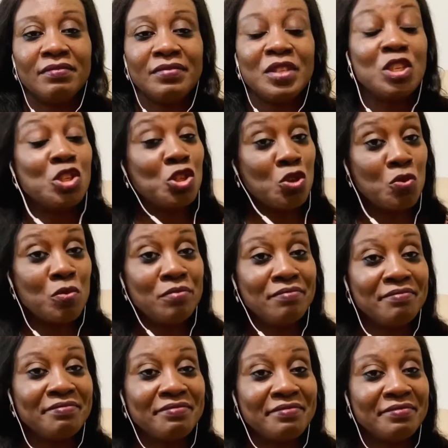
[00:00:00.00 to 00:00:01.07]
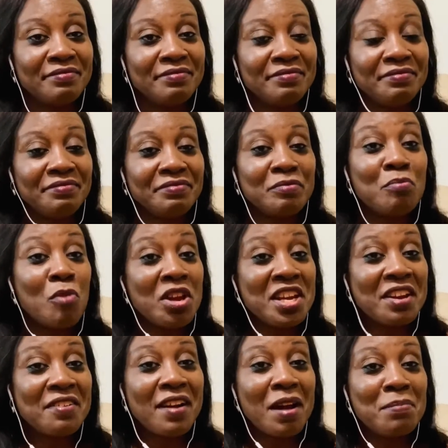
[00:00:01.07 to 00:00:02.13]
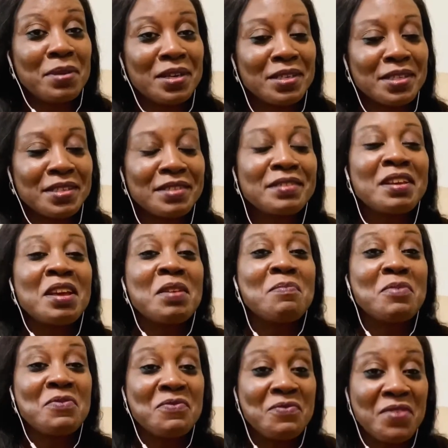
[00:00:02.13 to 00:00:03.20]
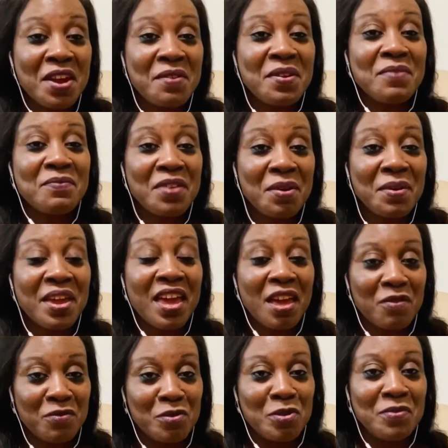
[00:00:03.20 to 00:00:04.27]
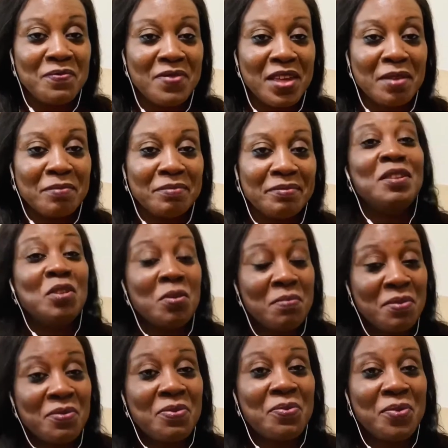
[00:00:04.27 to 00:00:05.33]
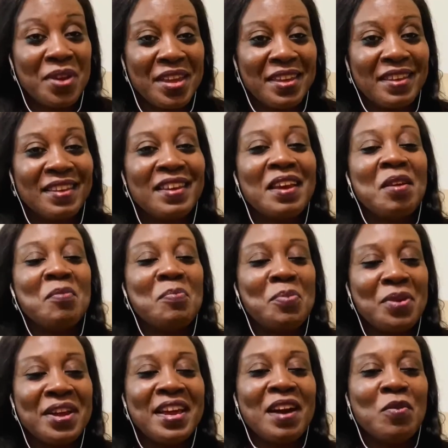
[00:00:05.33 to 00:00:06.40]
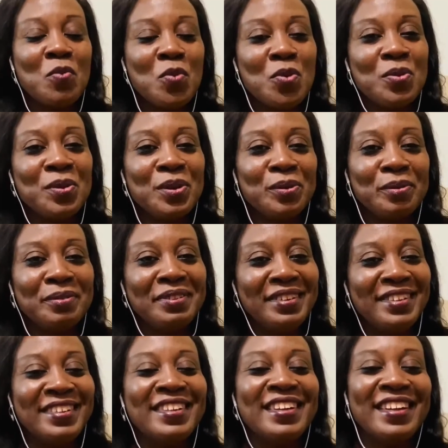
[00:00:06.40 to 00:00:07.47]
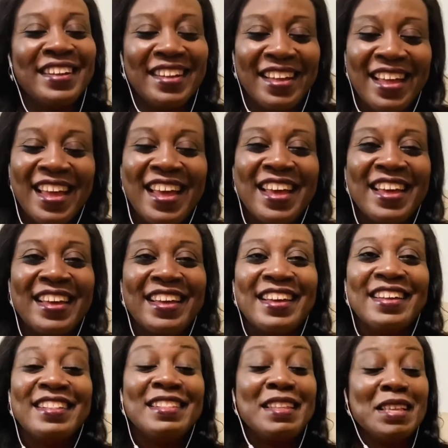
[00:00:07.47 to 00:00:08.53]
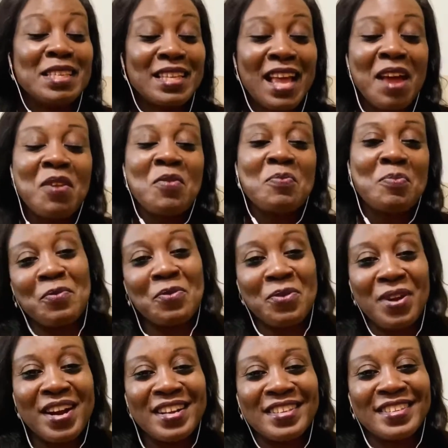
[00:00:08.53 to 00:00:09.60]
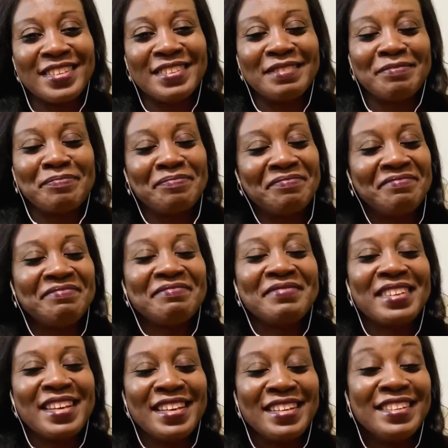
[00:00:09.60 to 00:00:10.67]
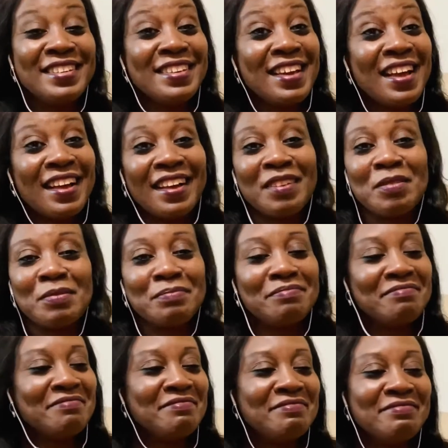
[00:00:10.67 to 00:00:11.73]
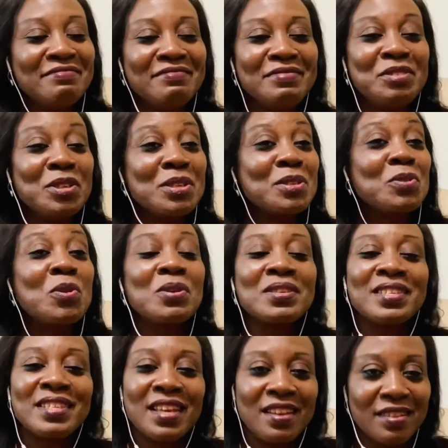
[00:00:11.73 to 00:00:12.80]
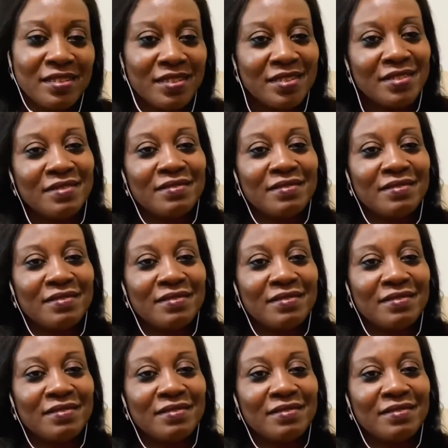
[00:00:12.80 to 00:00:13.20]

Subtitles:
So, money grabbers, be very, very careful of them. Number 3, prayer warrior. This kind of friends, they are just God sent.